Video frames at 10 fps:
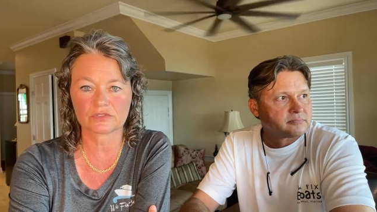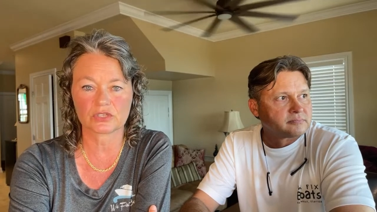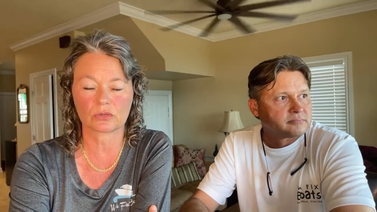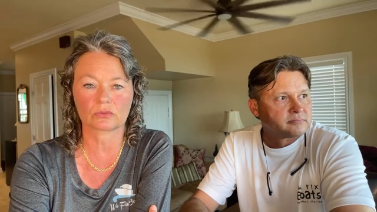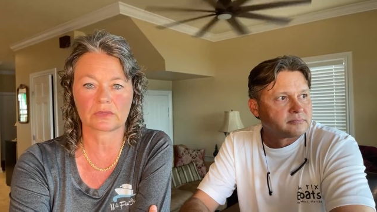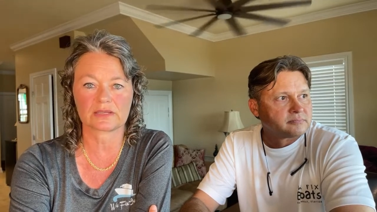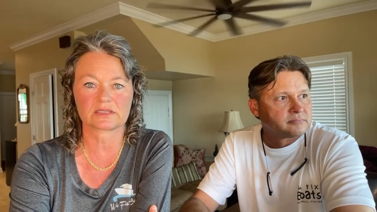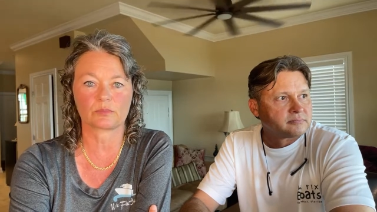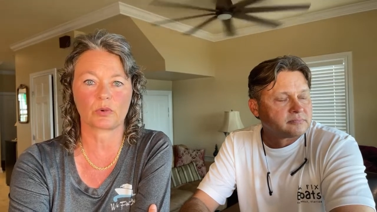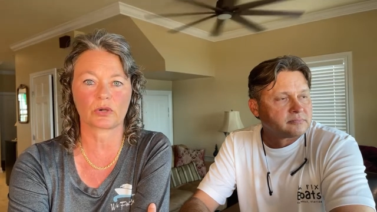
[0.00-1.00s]
Speaker 1: So
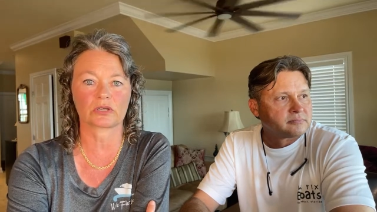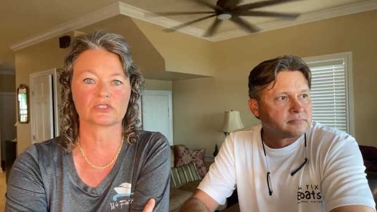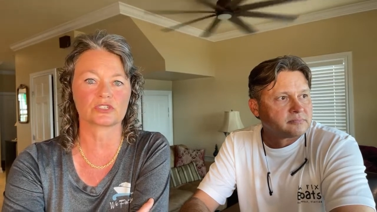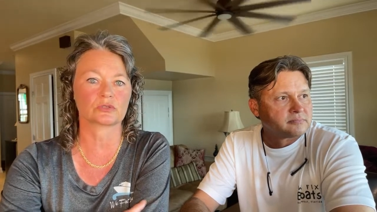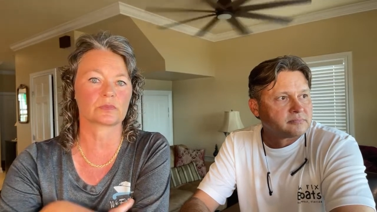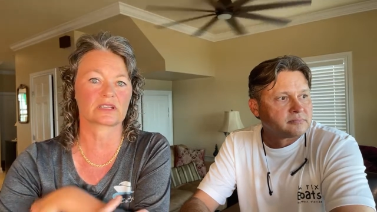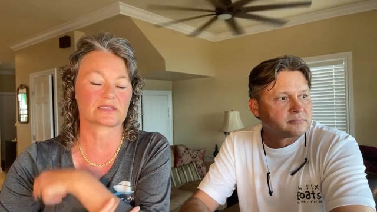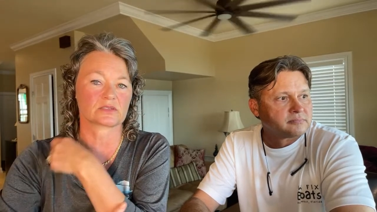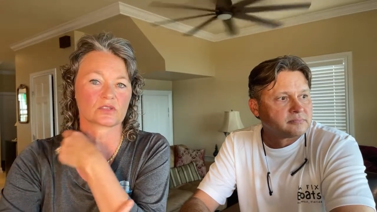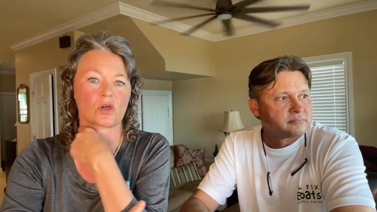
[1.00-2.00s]
that's important too, because
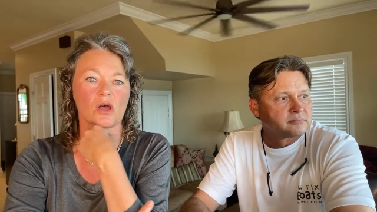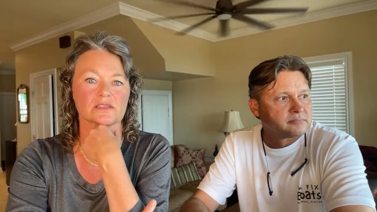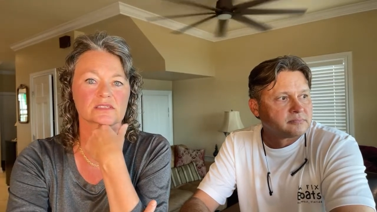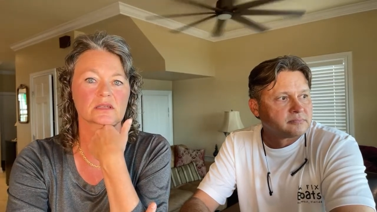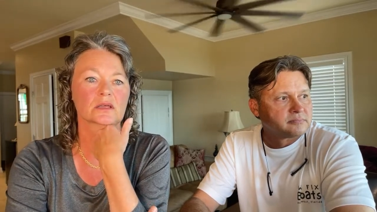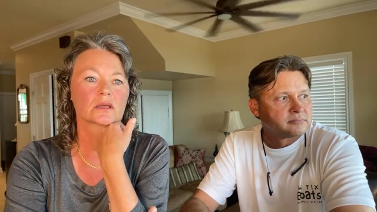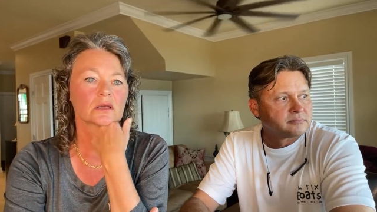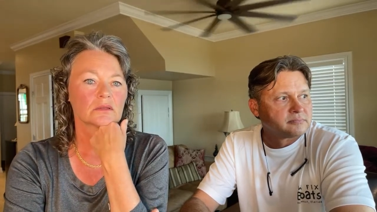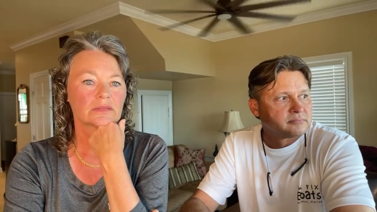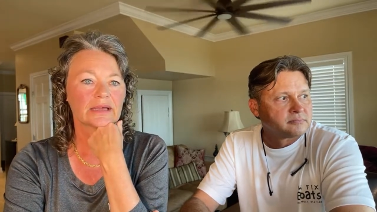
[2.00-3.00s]
that's cost
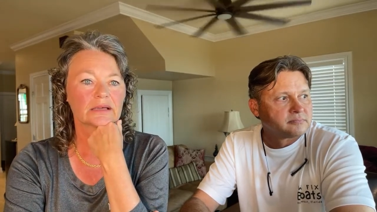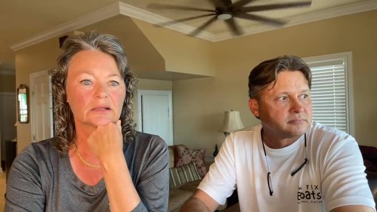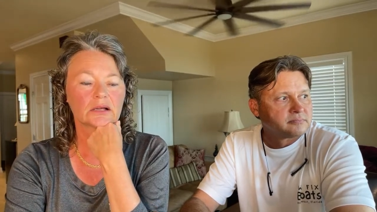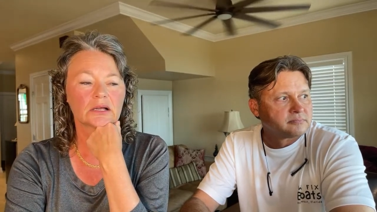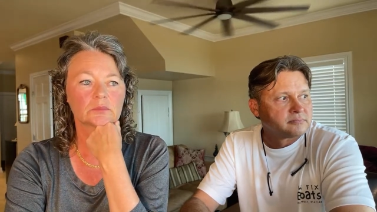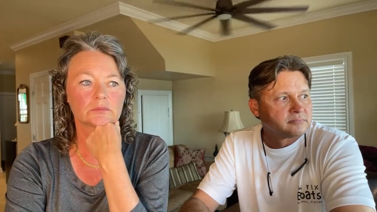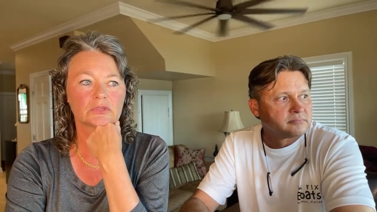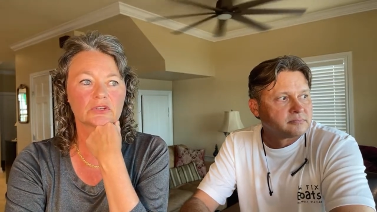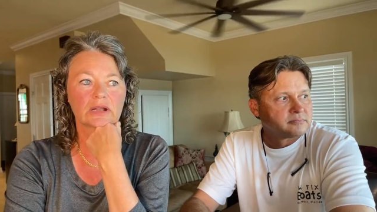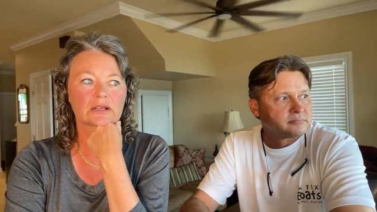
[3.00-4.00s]
that
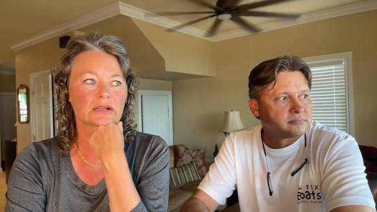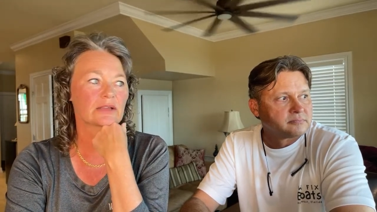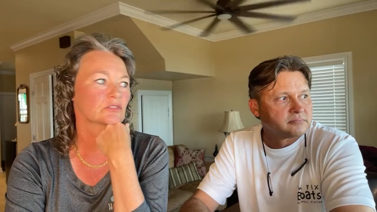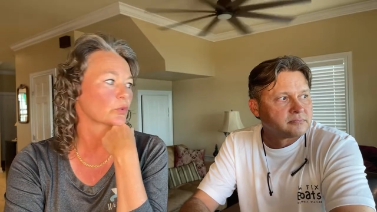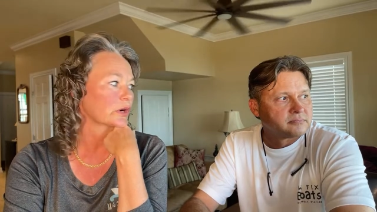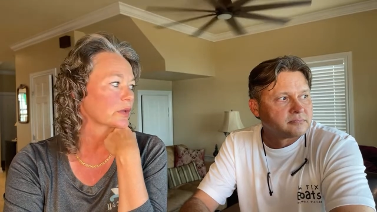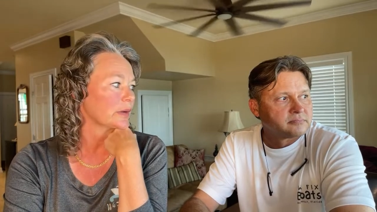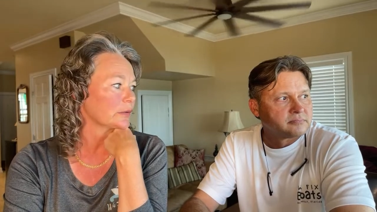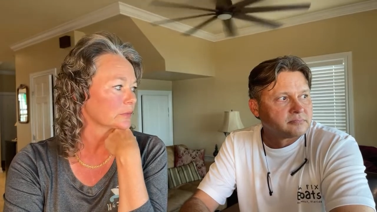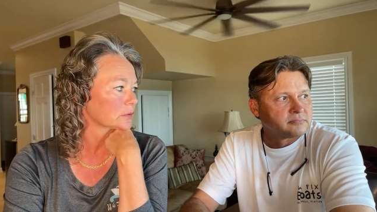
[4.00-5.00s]
you're not going to have to worry
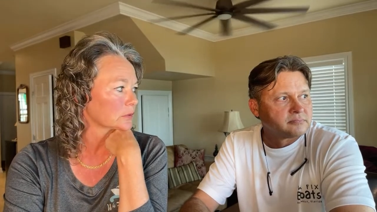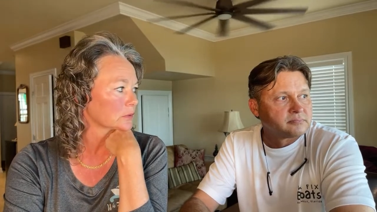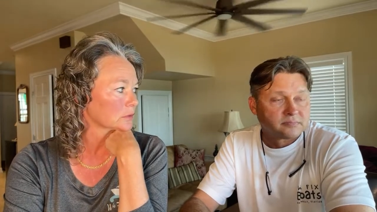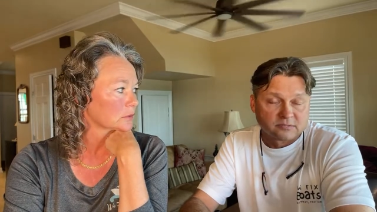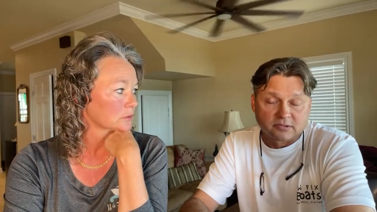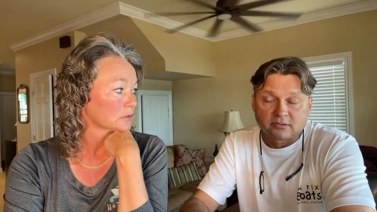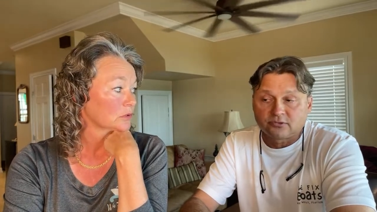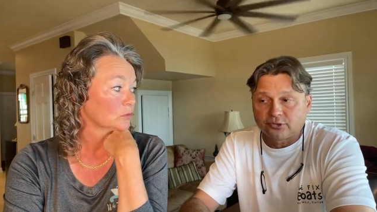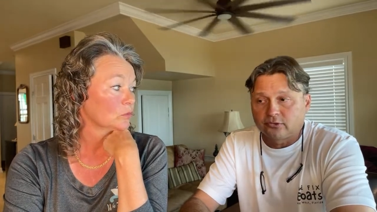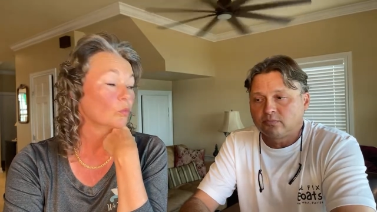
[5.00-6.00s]
about.
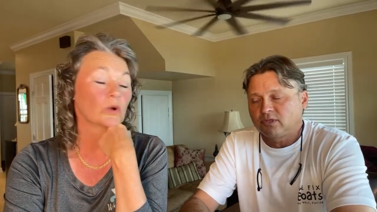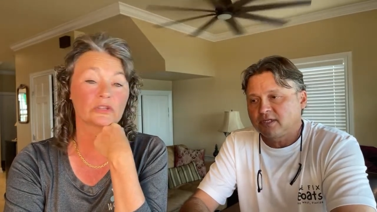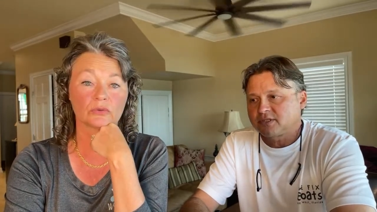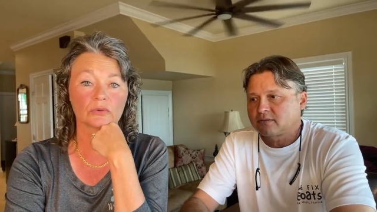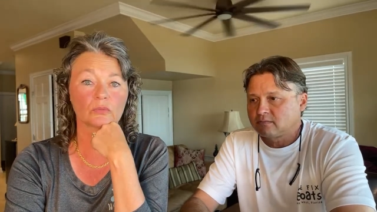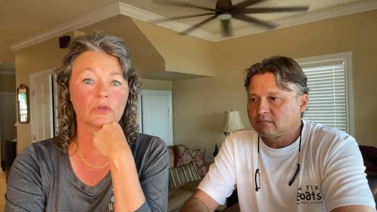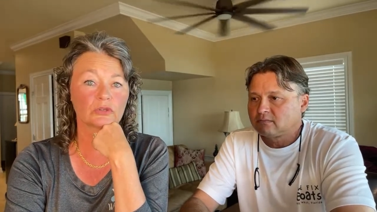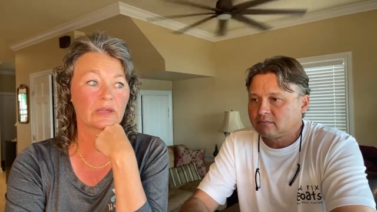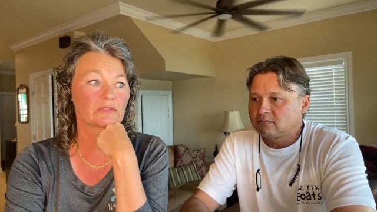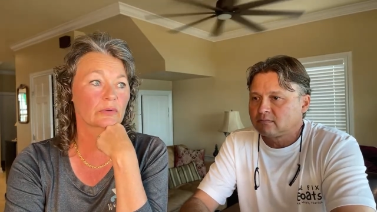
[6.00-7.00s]
Speaker 2: True.
Speaker 1: When plus, when
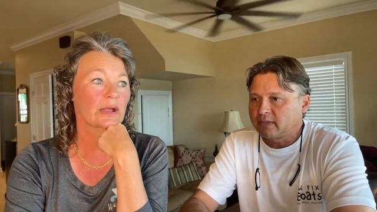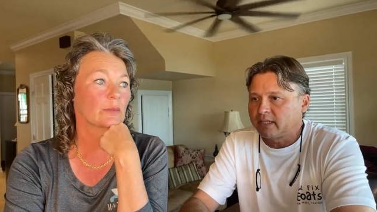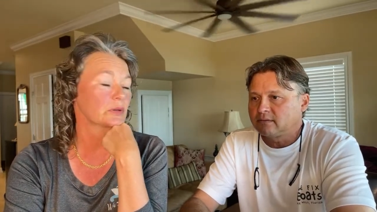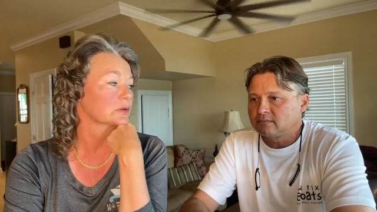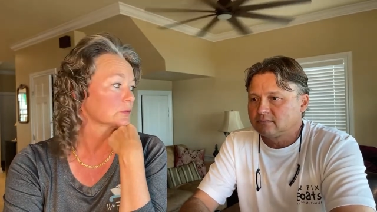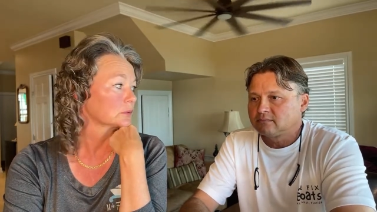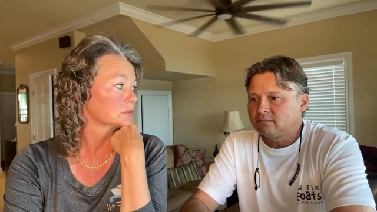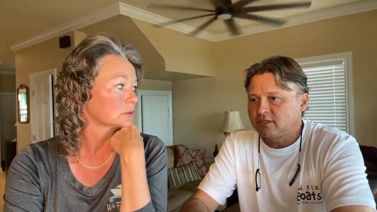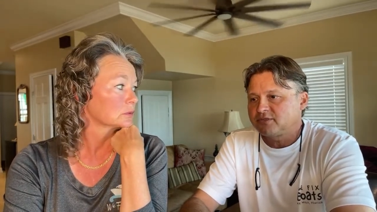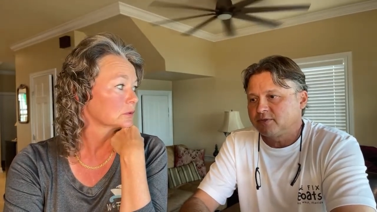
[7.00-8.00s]
you have a wrap. Yeah.
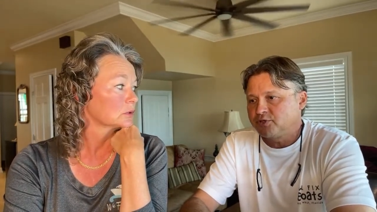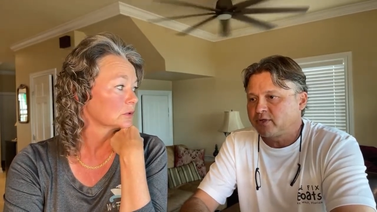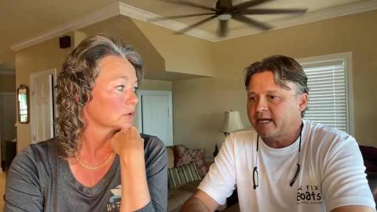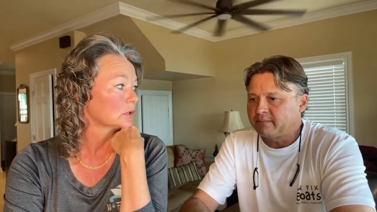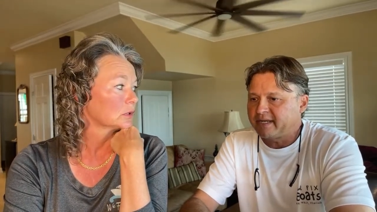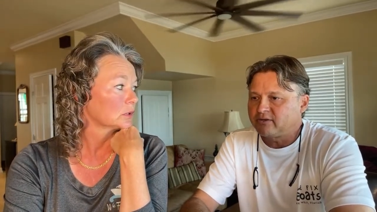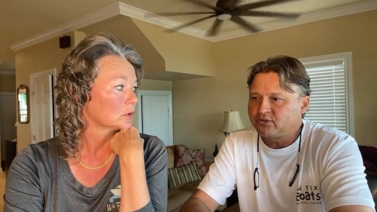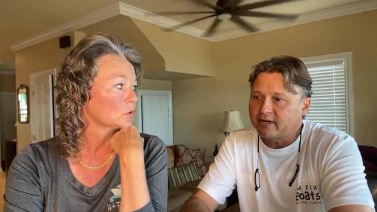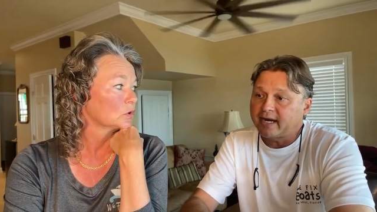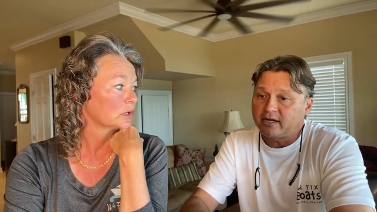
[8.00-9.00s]
Speaker 2: Plus, when you compound,
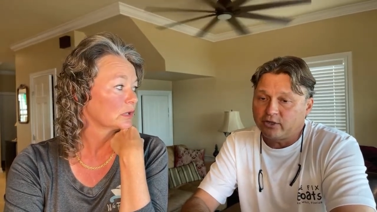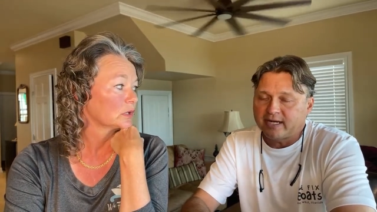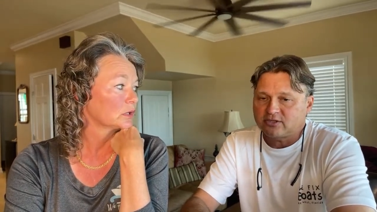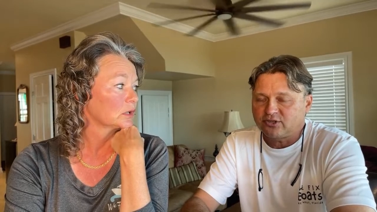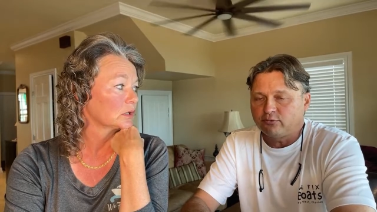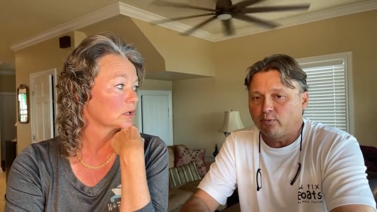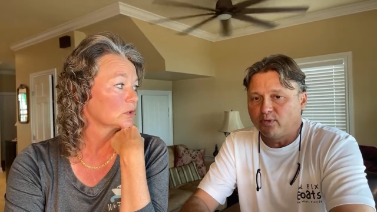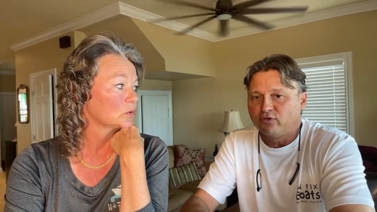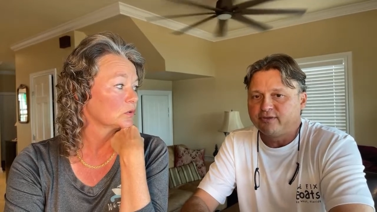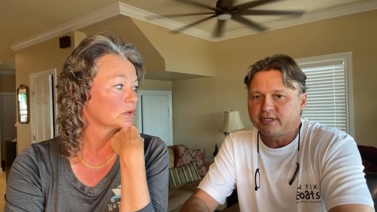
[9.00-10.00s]
you're actually
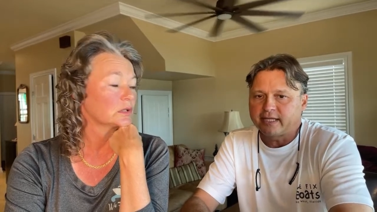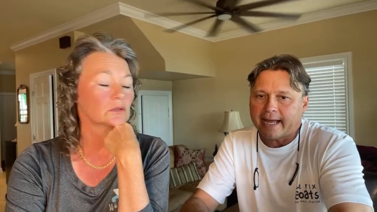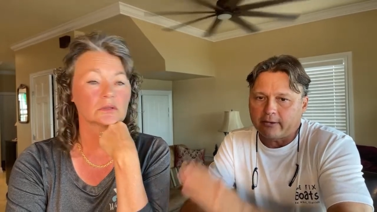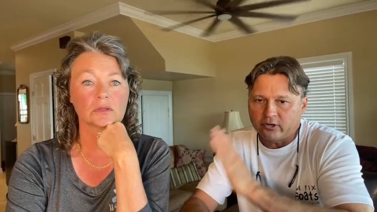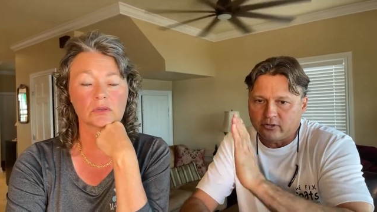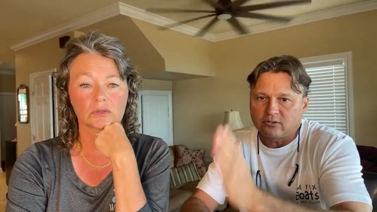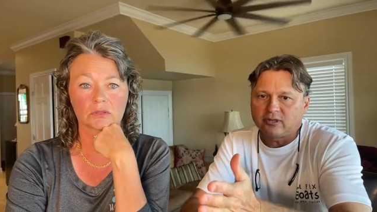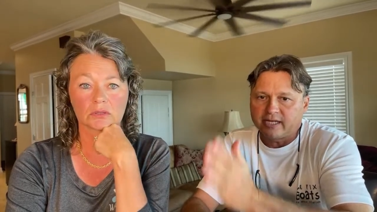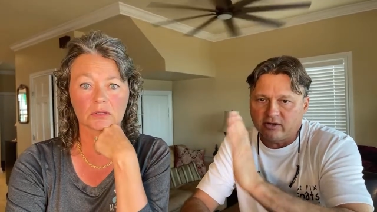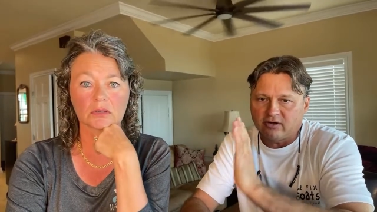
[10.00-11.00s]
removing the outer
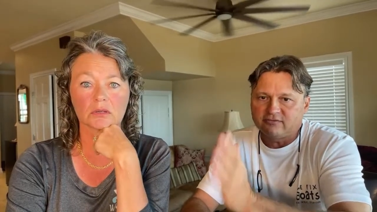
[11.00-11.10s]
layer of